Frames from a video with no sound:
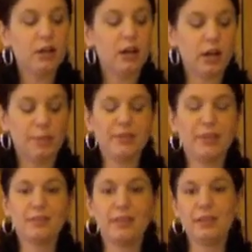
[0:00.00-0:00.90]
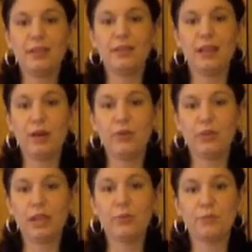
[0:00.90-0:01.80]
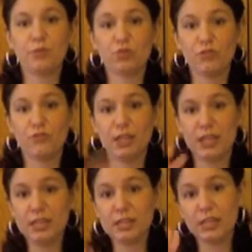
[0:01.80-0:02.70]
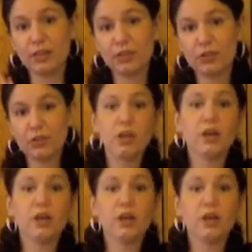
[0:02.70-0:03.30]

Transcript: and that's going to allow the capsules to fit in together,